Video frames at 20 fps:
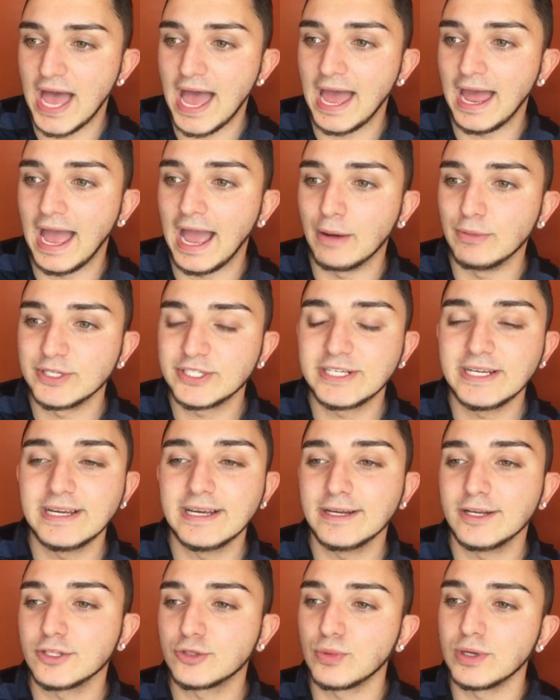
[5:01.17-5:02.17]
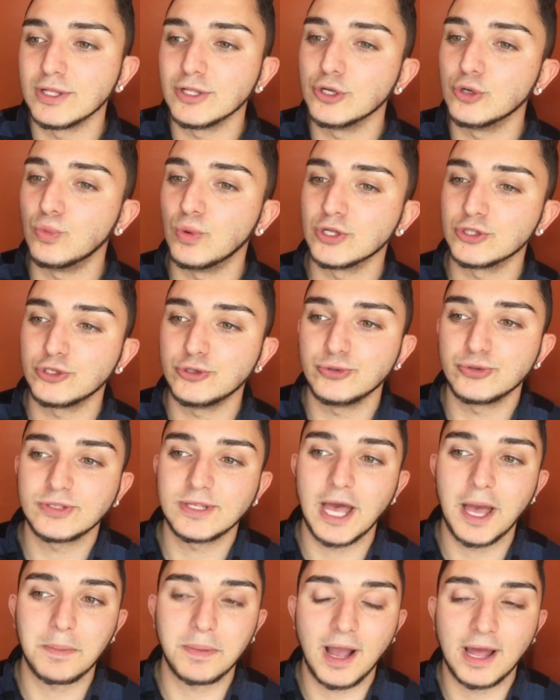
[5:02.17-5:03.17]
that. I wish she hit us with a little one-two
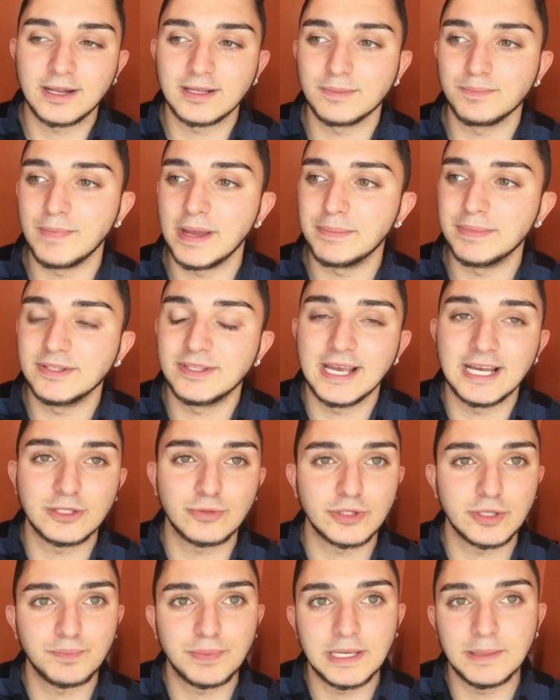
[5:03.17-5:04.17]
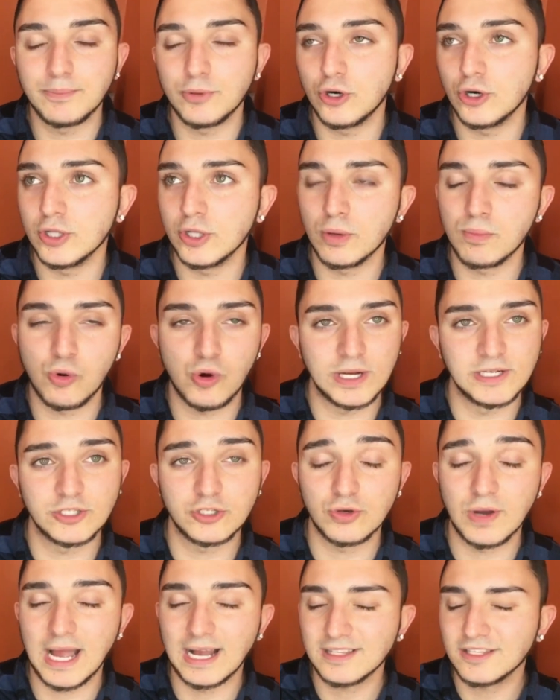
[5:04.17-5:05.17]
step, kind of maybe dance with the people, a little more
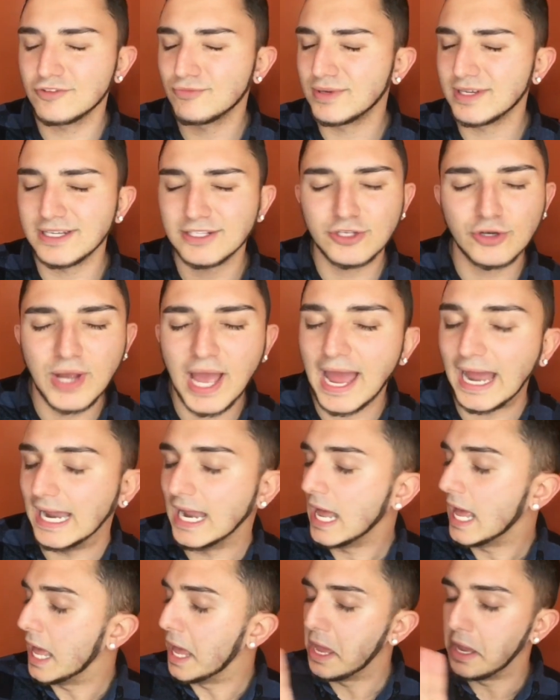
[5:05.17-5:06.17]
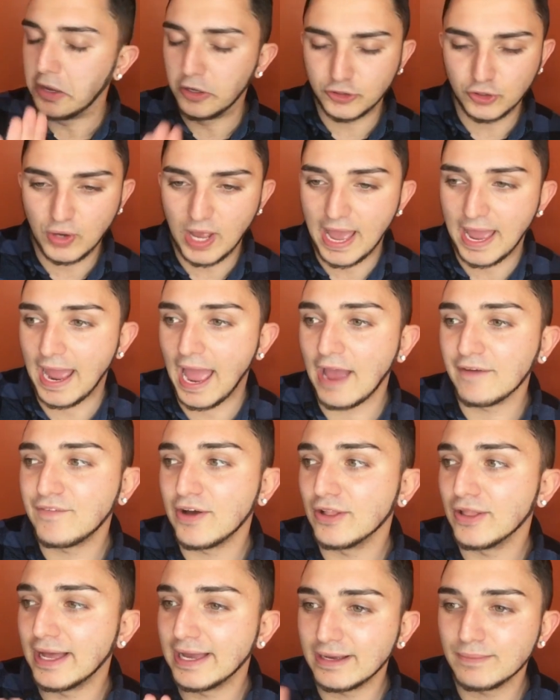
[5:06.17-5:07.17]
interactive, but it's okay. It's okay. I
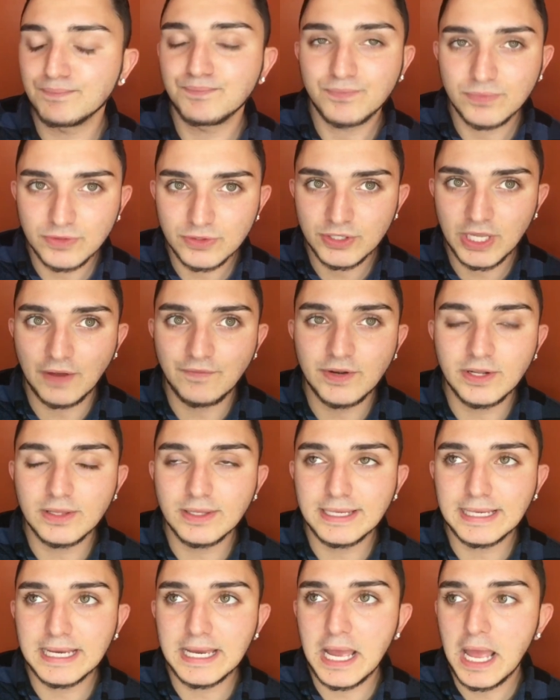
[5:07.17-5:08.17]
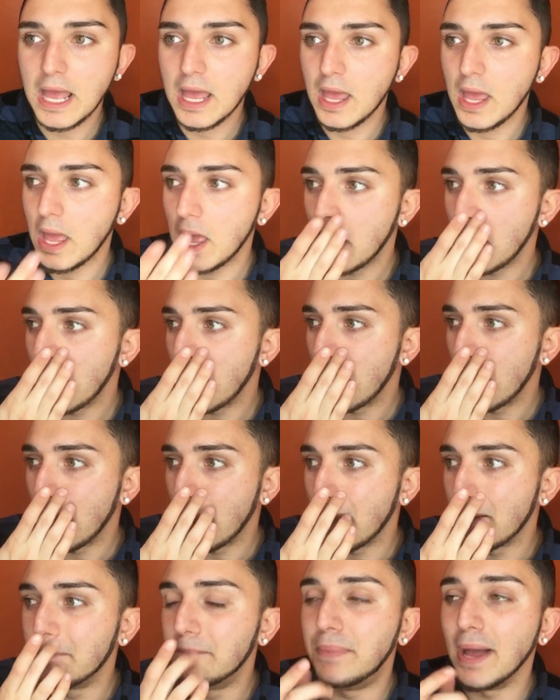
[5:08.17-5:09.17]
felt like definitely
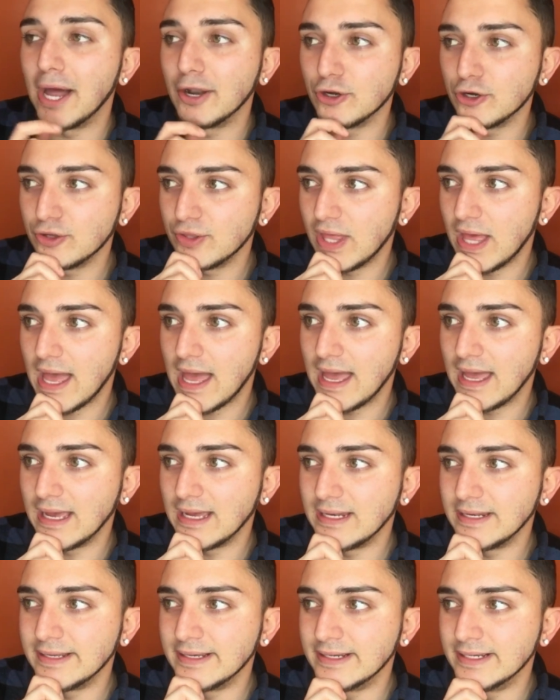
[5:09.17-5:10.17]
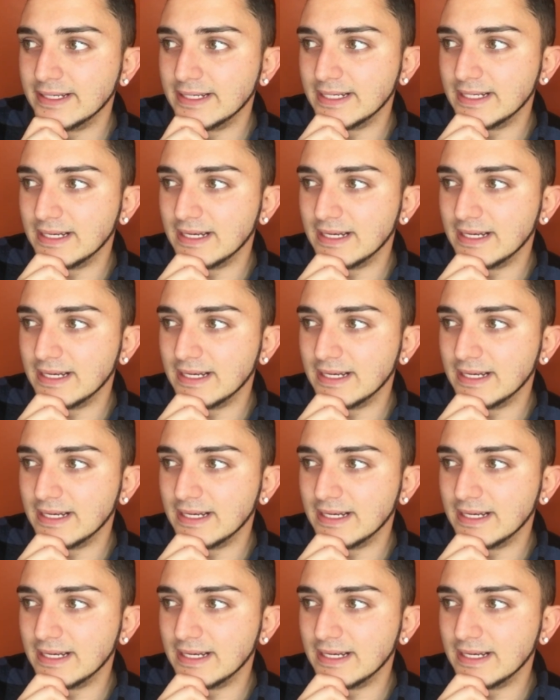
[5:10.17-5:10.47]
better than...